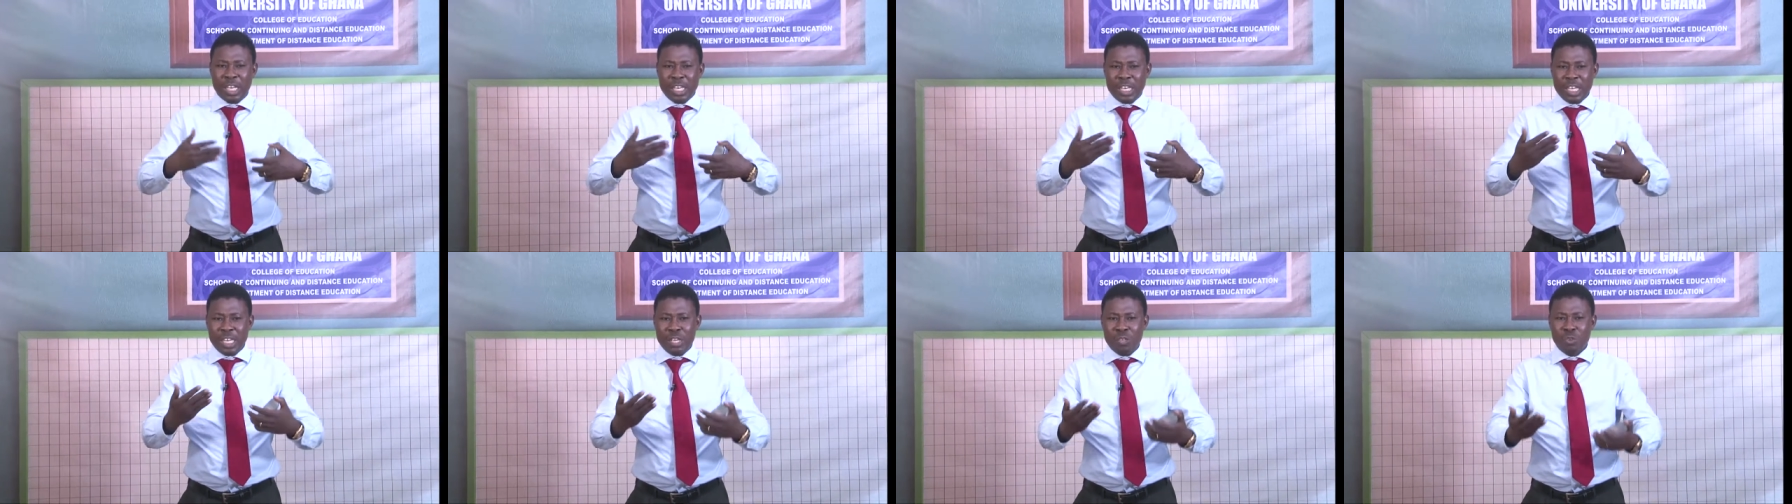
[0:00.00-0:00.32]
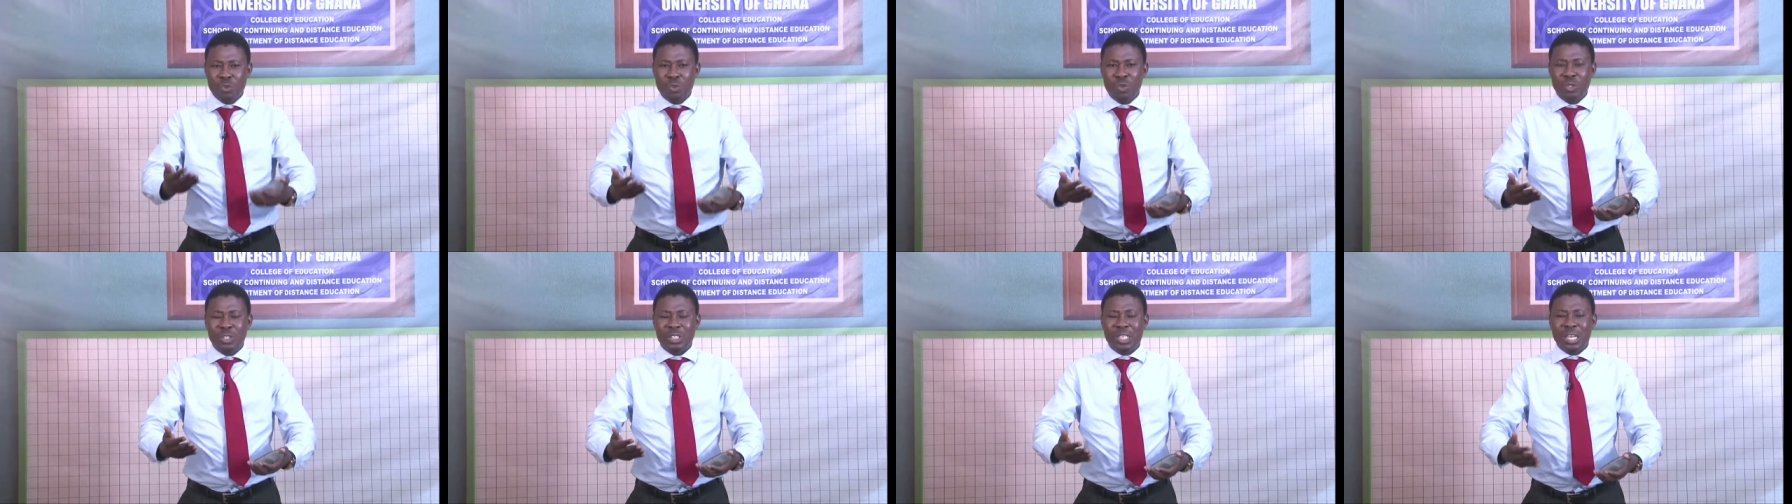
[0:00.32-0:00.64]
They
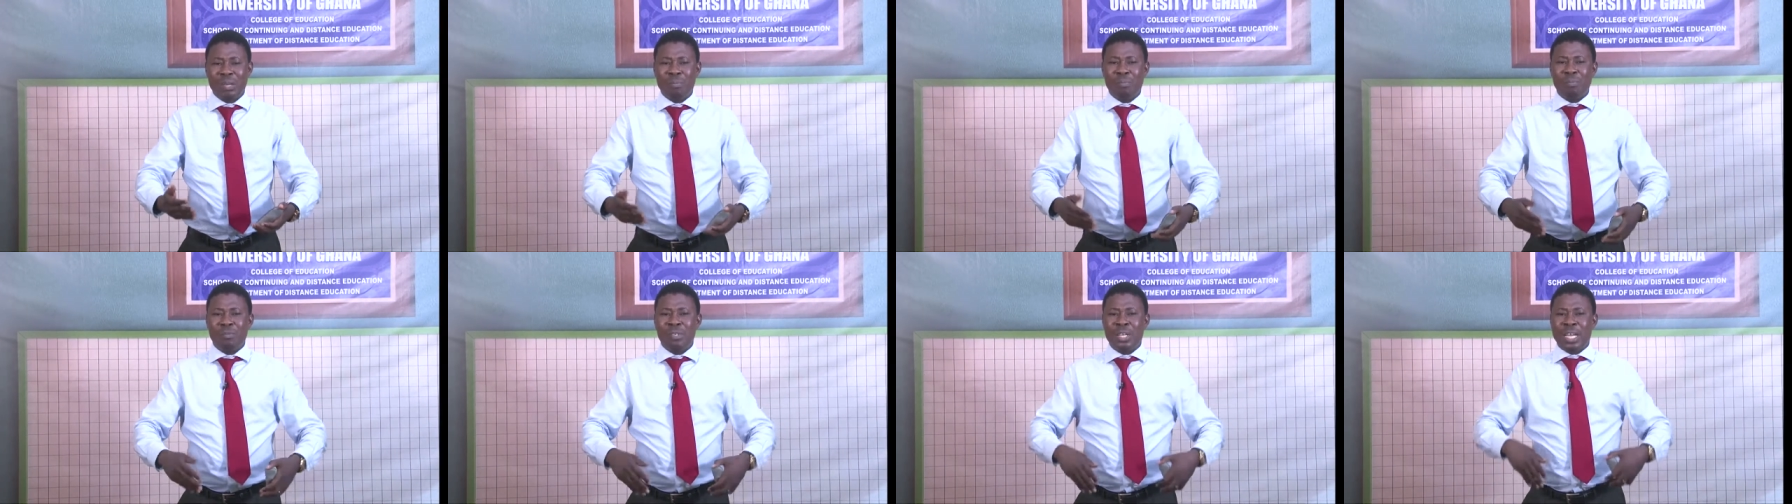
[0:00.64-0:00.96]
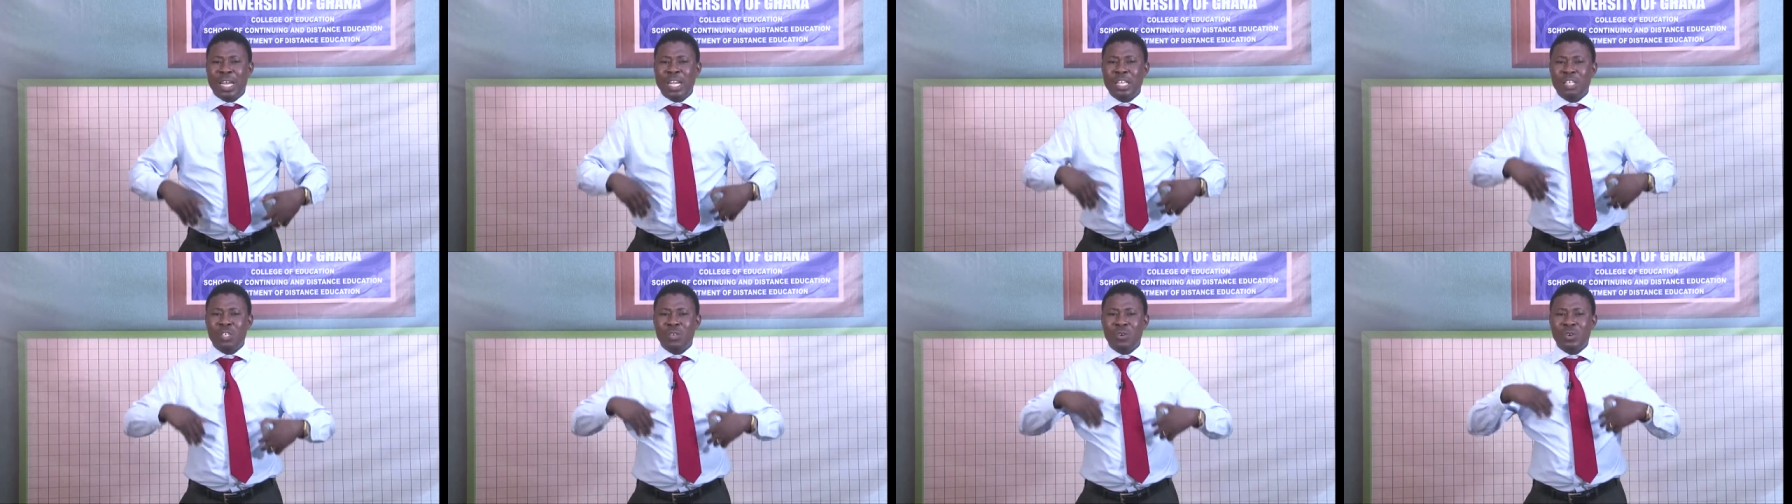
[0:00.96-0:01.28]
use them.
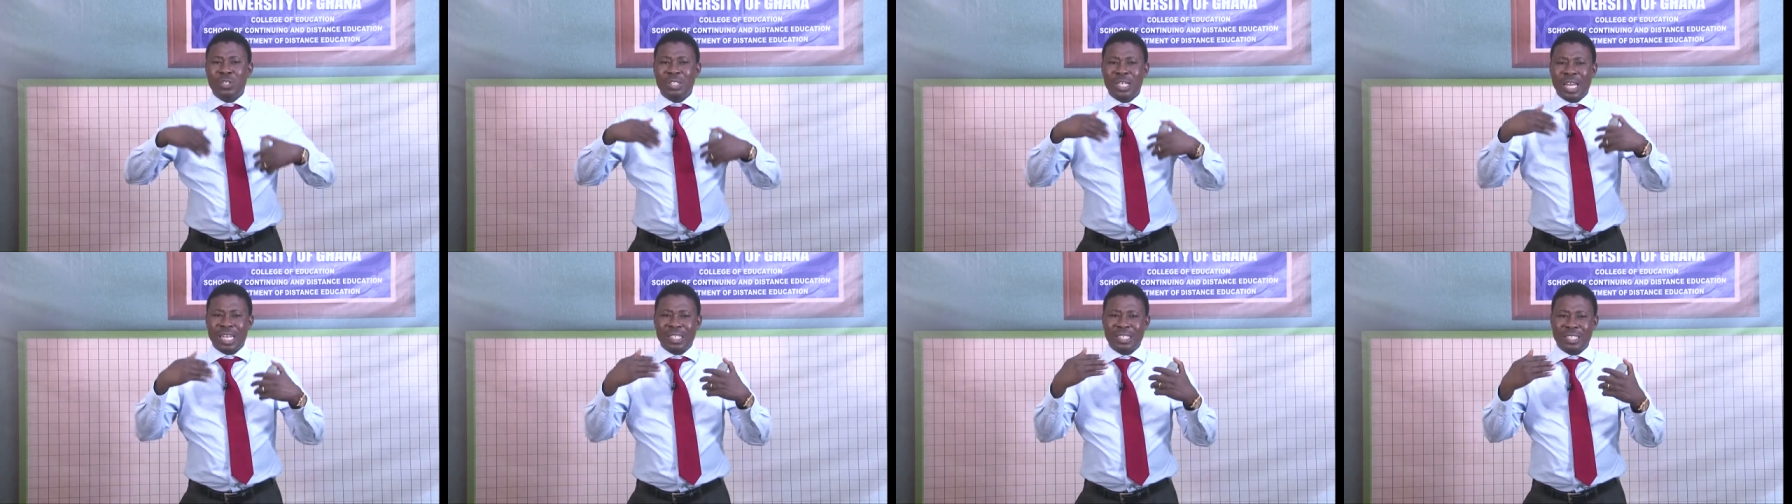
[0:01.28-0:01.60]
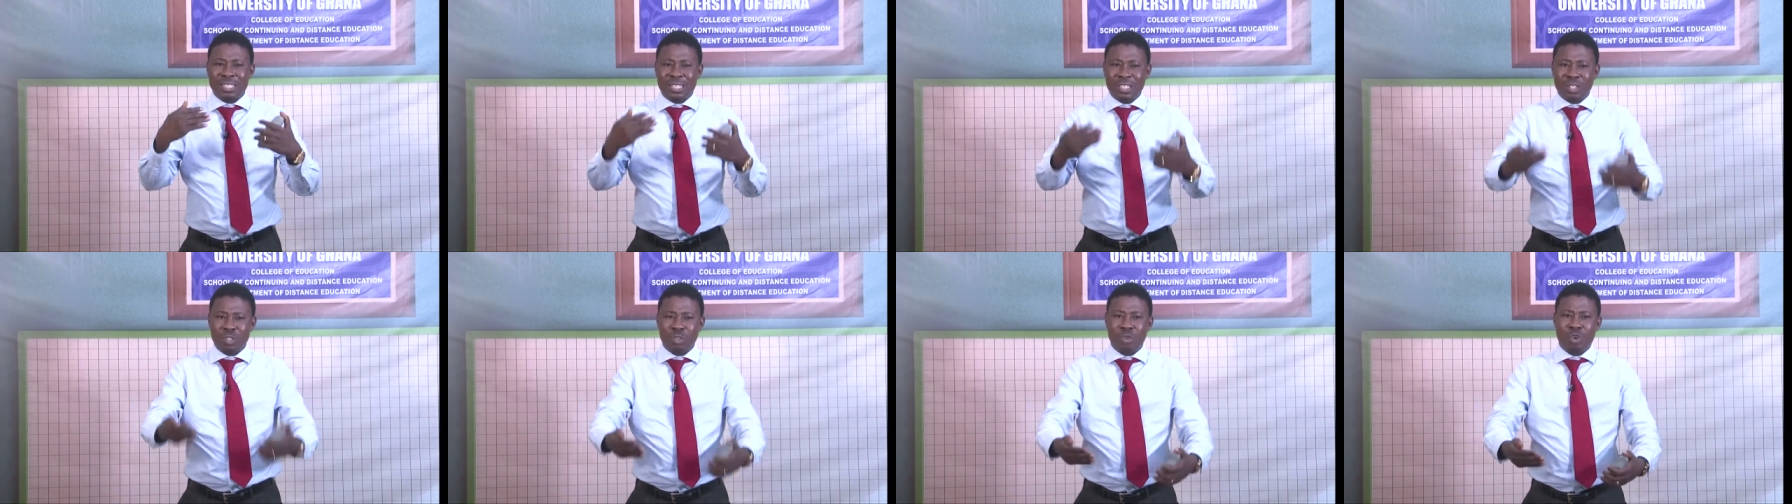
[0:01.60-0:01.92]
The NGOs
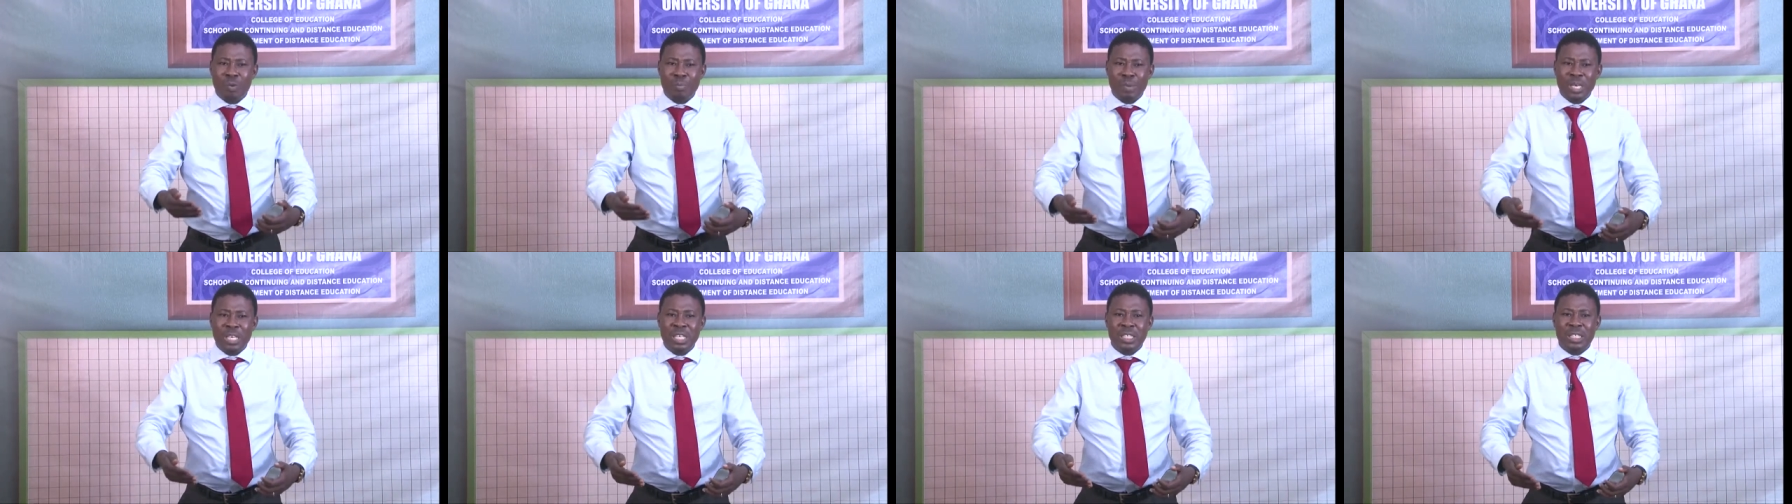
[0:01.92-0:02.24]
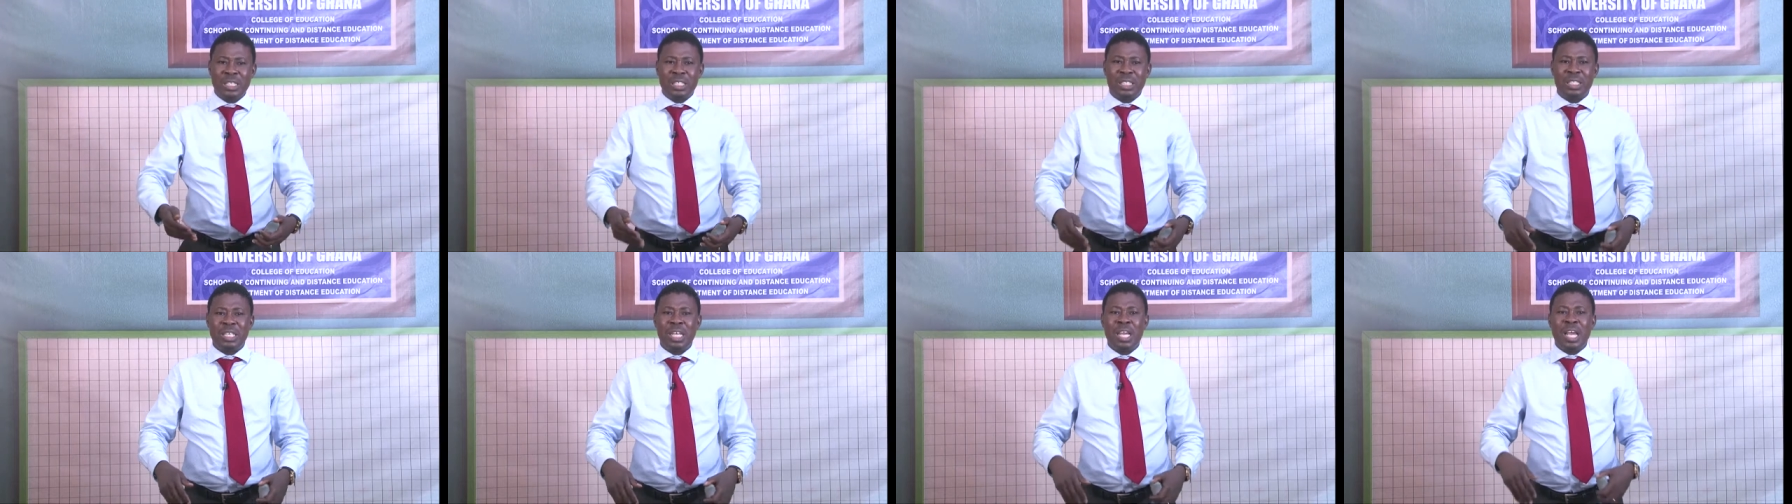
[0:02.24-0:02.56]
assist
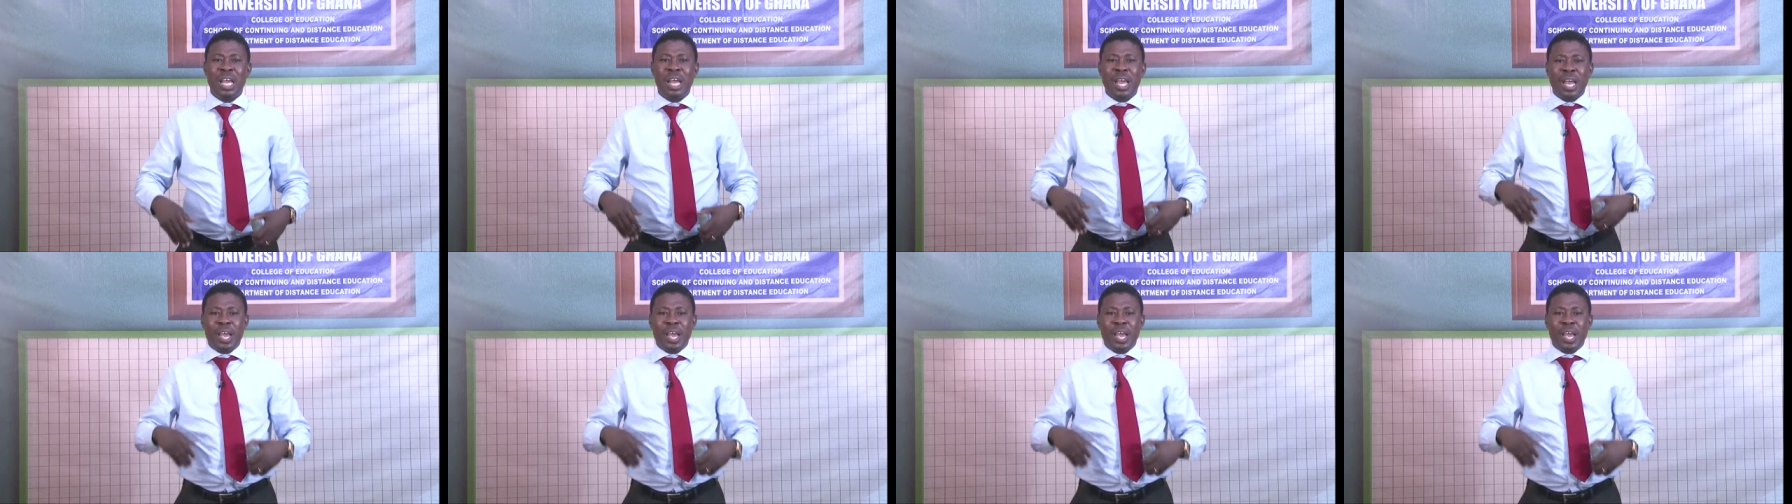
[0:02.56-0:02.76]
communities,